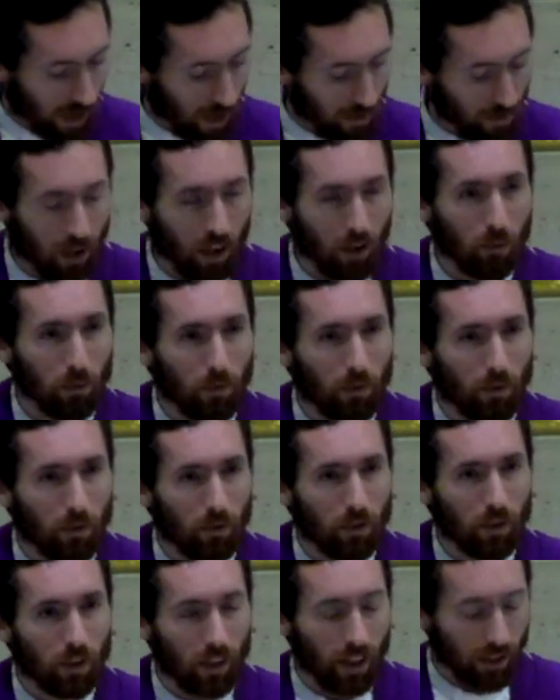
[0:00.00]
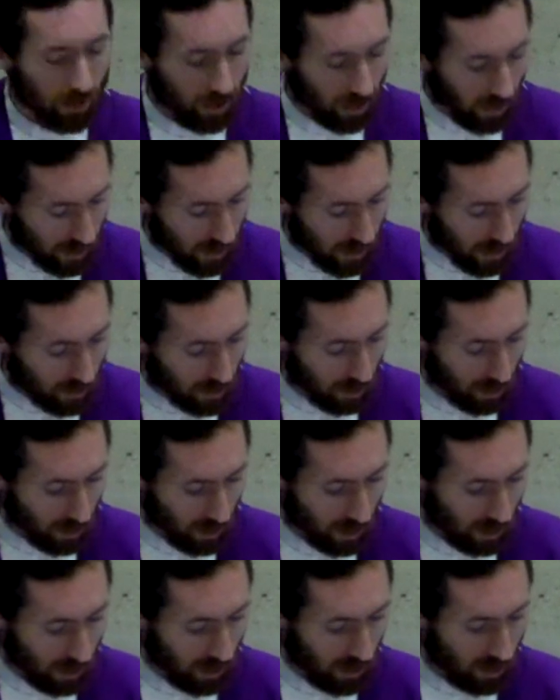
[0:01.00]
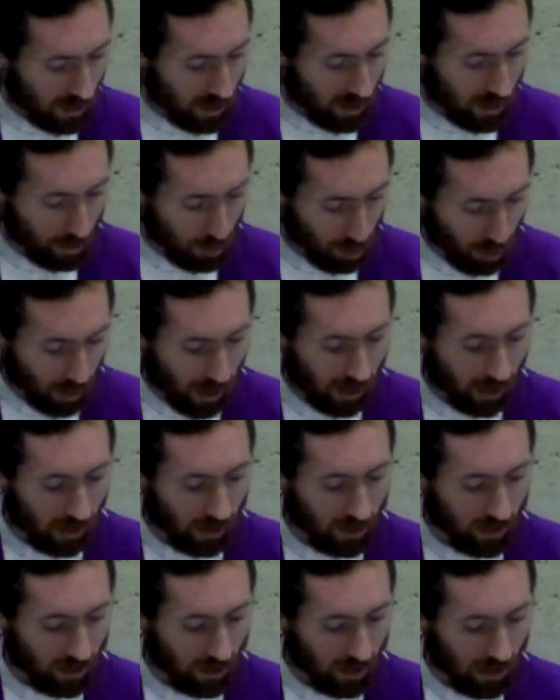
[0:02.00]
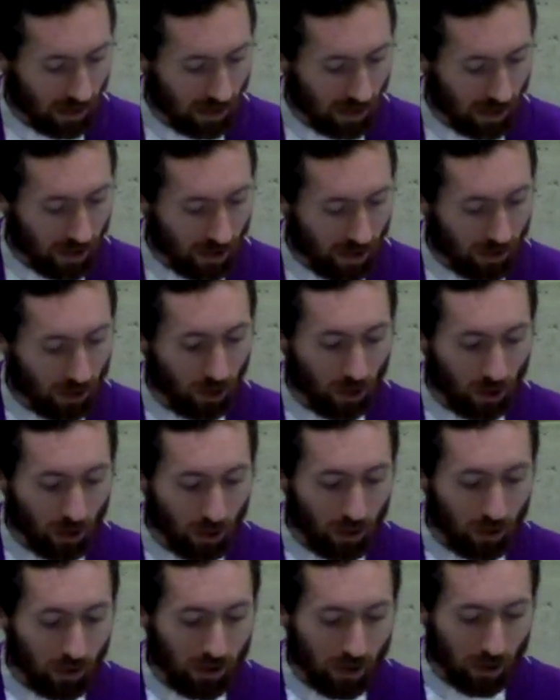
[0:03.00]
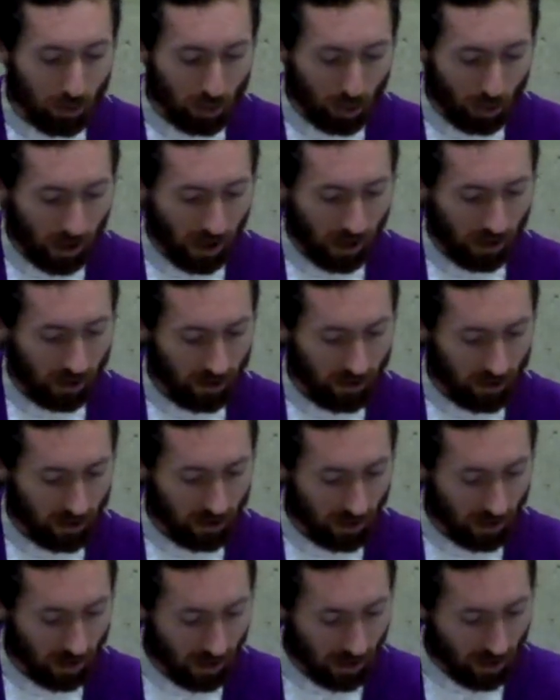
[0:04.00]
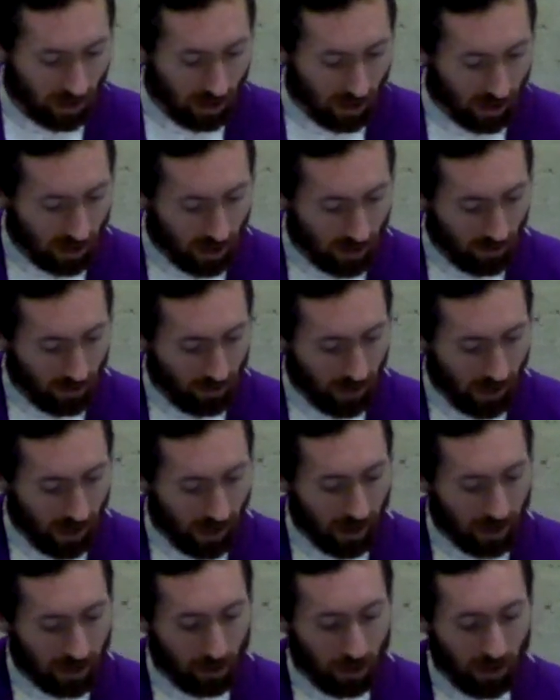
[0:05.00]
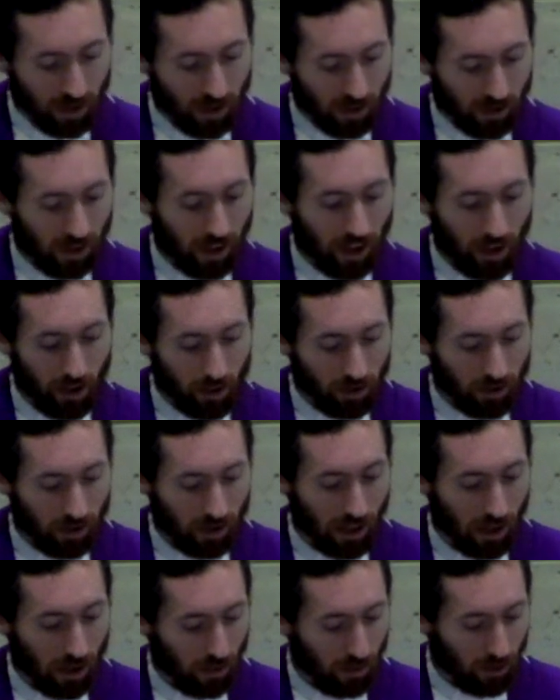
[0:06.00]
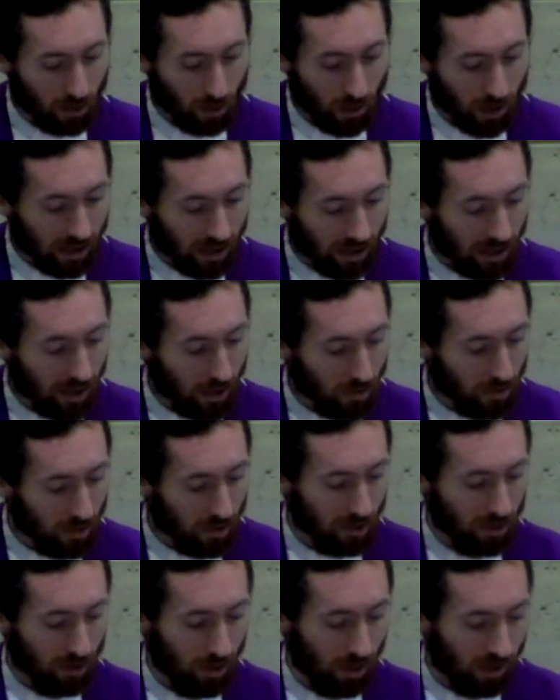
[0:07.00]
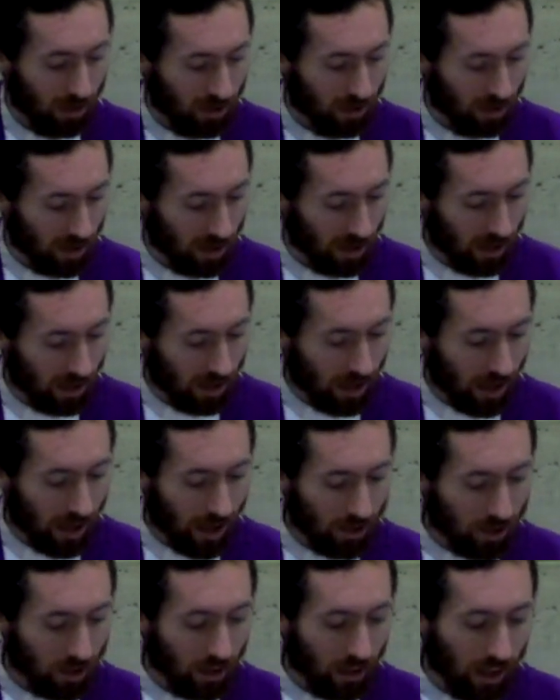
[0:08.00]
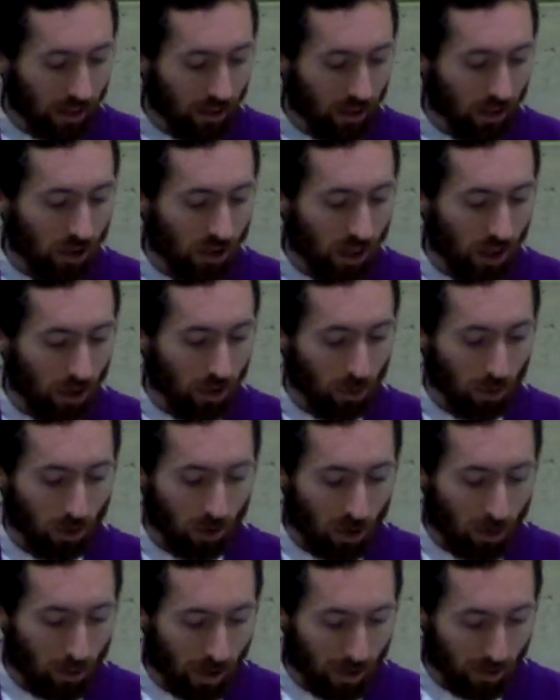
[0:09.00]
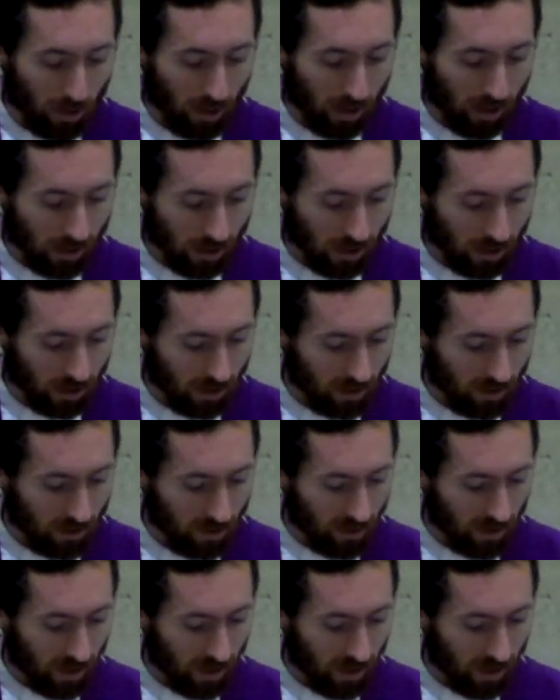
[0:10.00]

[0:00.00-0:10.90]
I have come into the desert to pray, to learn to pray. It has been the Sahara's great gift to me, and I should like to share it with all my friends.